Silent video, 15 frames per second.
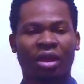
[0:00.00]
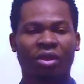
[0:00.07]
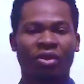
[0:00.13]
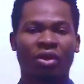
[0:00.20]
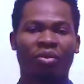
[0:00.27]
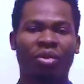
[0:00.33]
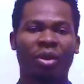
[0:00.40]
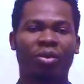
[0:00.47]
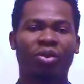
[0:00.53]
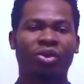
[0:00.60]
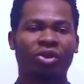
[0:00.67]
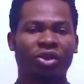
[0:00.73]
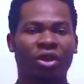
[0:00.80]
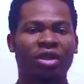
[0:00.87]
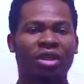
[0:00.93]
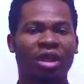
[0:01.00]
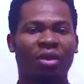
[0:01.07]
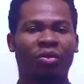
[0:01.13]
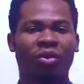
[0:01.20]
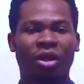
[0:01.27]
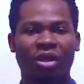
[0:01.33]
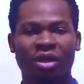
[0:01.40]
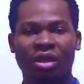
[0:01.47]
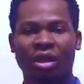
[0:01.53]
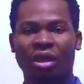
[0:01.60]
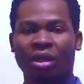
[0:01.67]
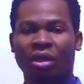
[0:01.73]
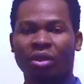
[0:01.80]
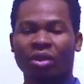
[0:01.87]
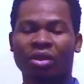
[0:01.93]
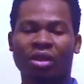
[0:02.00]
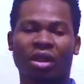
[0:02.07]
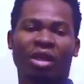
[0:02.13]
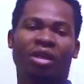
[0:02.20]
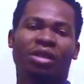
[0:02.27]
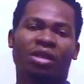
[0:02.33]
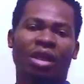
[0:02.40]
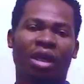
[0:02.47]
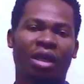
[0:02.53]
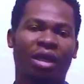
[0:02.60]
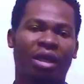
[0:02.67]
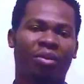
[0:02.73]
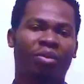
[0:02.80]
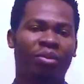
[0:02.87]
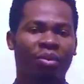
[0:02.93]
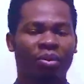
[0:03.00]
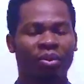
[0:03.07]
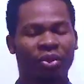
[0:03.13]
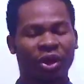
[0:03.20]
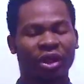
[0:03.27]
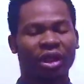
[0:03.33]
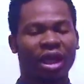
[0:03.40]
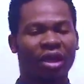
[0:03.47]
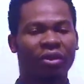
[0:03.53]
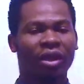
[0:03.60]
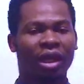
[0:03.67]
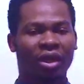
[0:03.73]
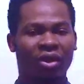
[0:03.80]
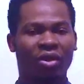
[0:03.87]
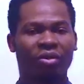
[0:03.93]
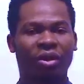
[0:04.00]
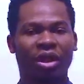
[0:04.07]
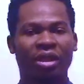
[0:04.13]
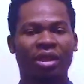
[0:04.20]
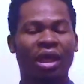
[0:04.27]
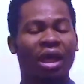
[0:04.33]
So people trust them with those things and they bring down their companies,